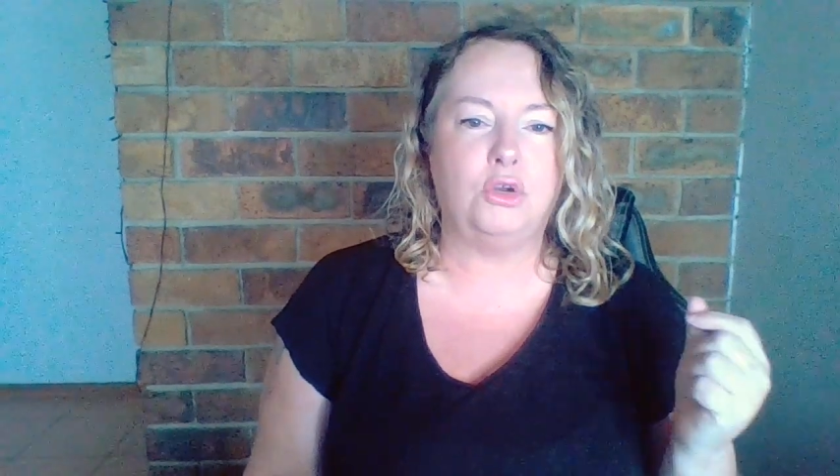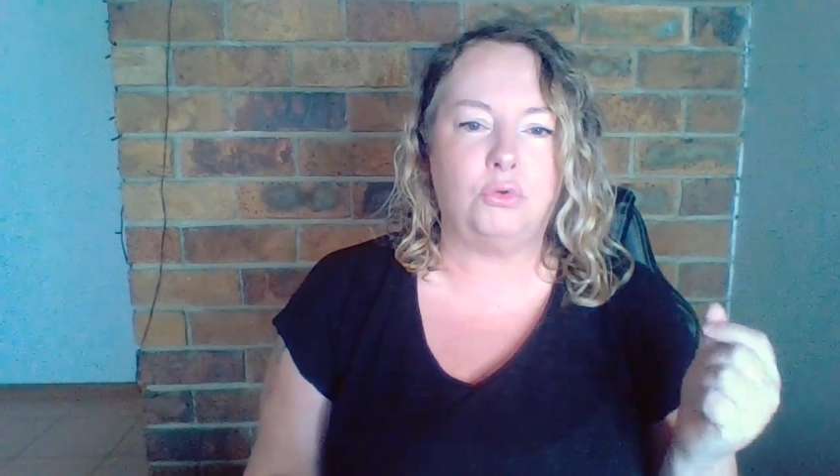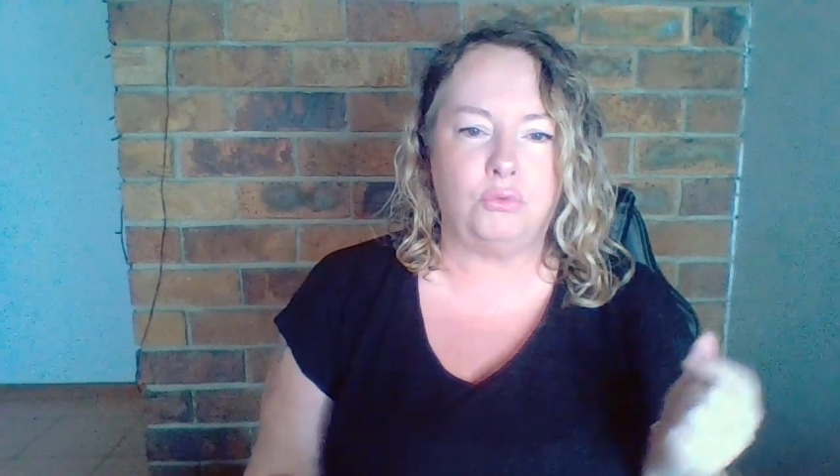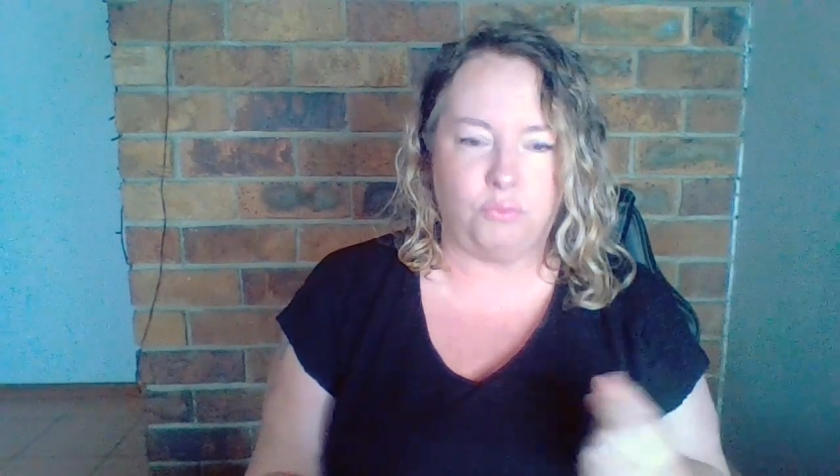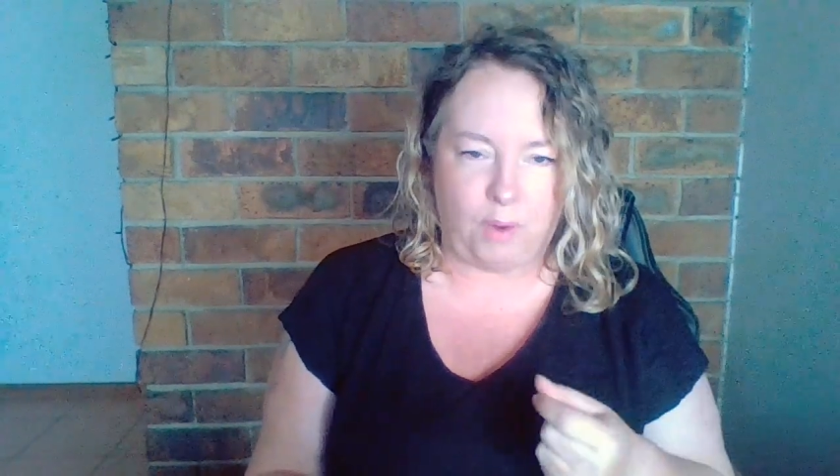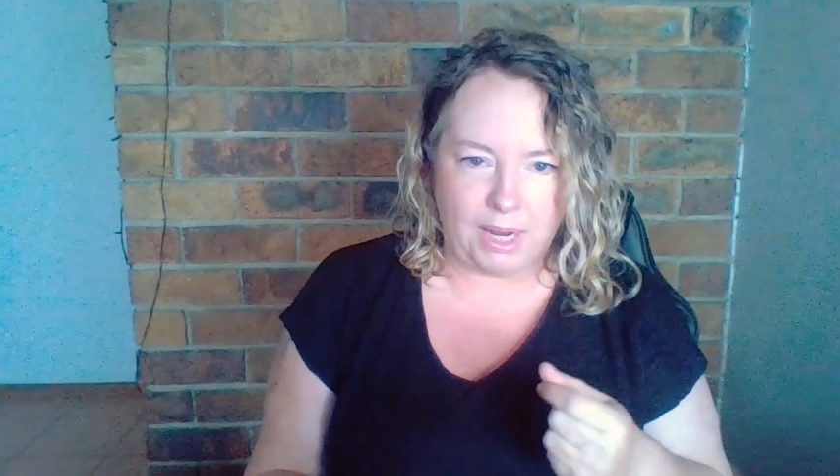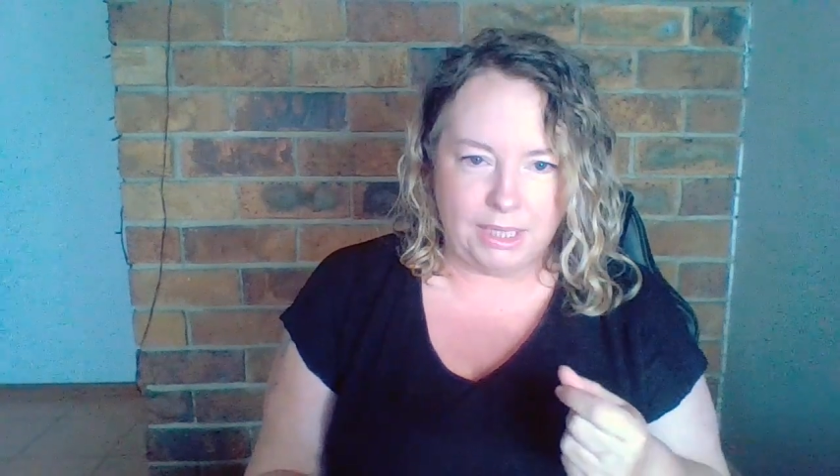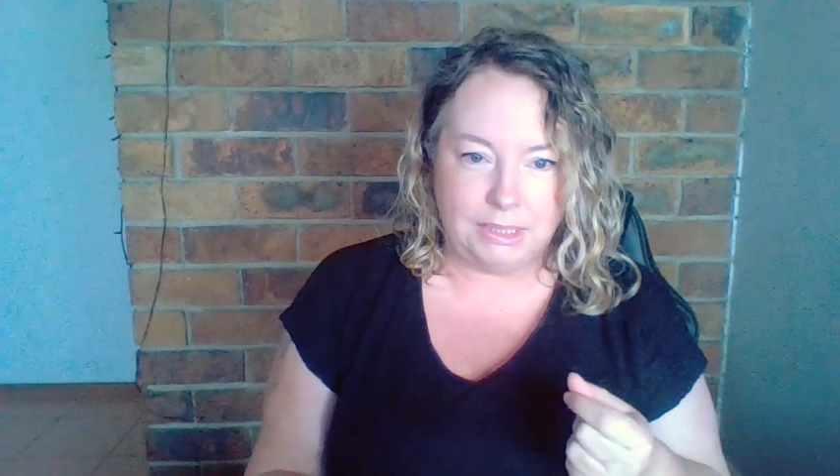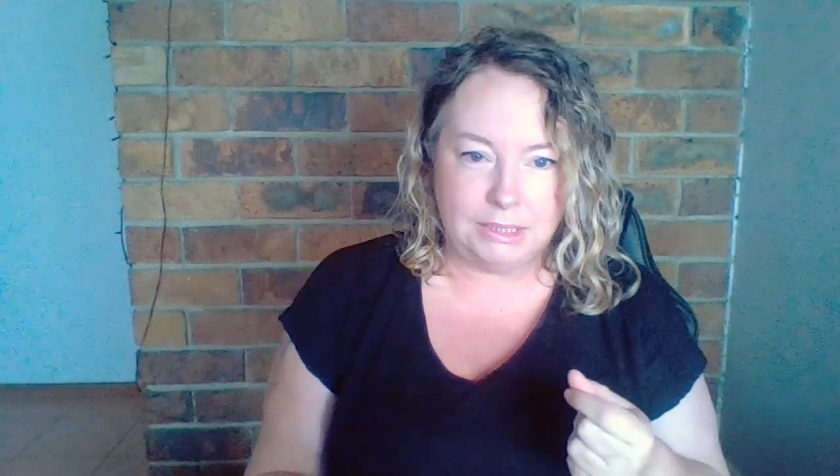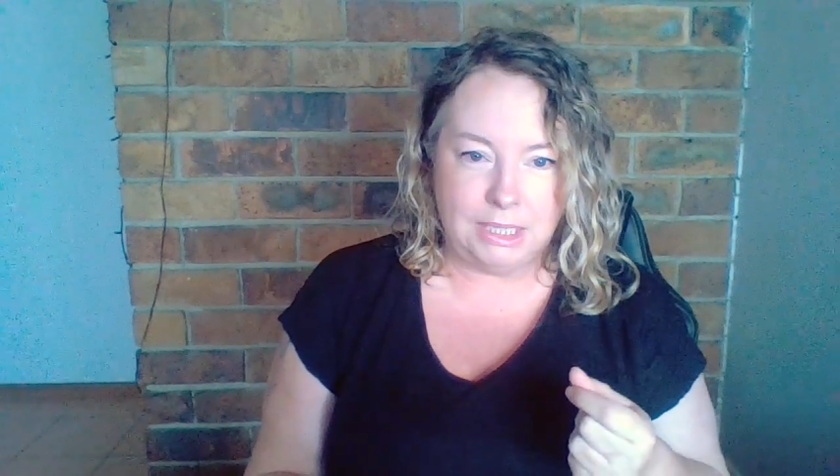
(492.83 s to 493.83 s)

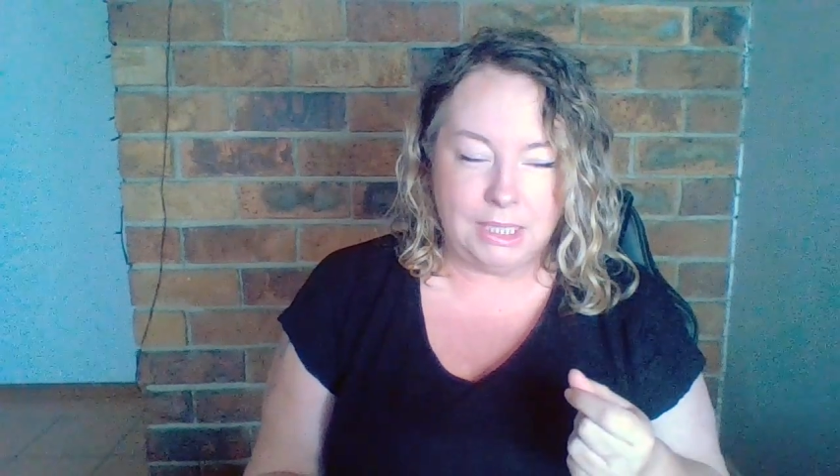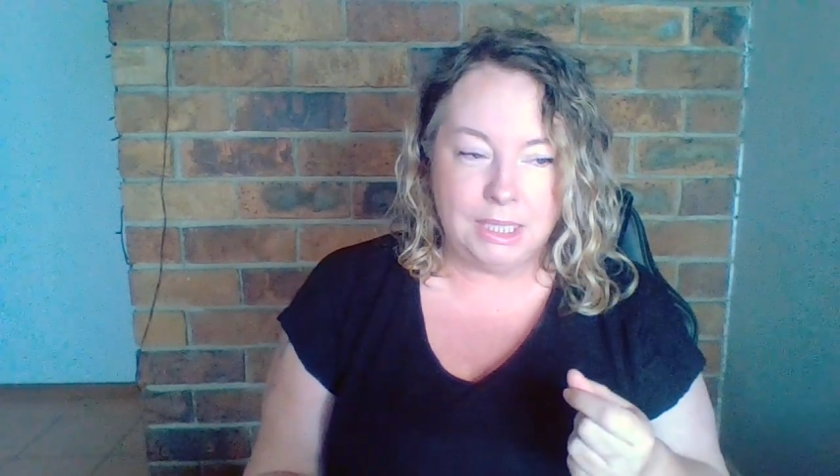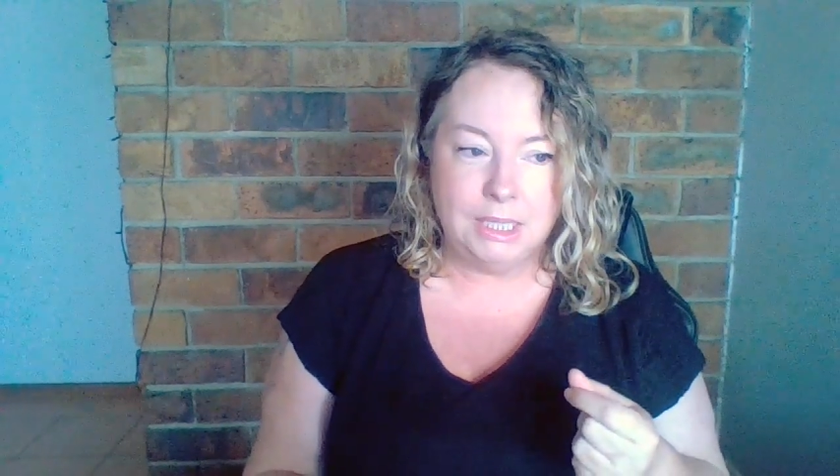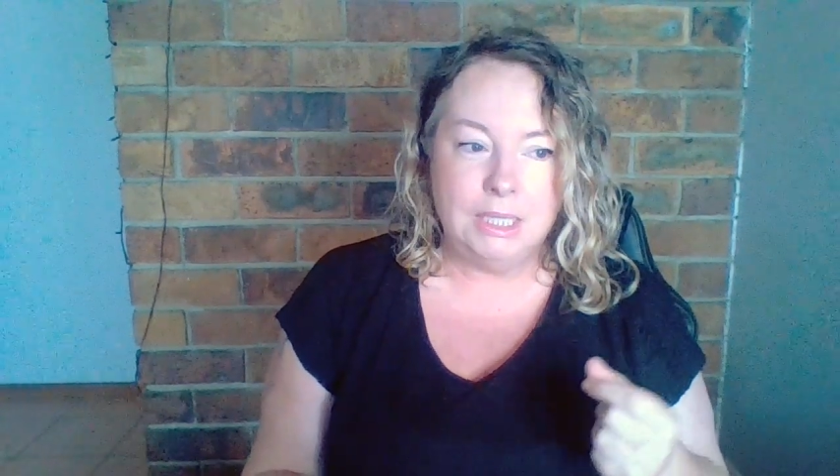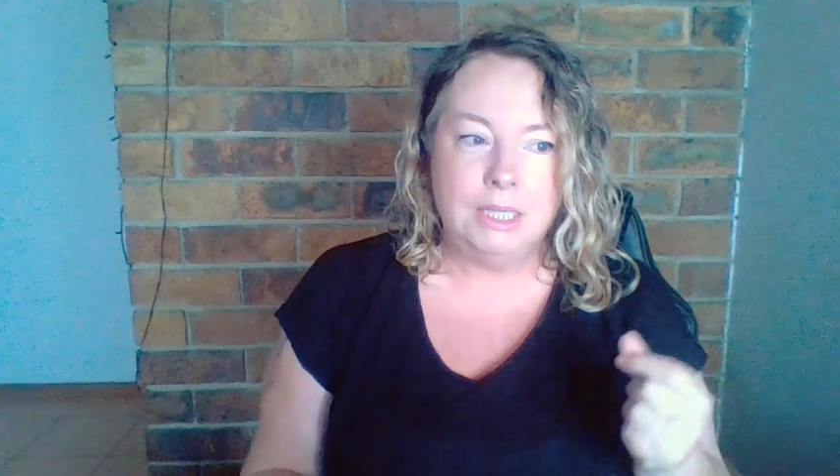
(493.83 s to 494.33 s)
crazy,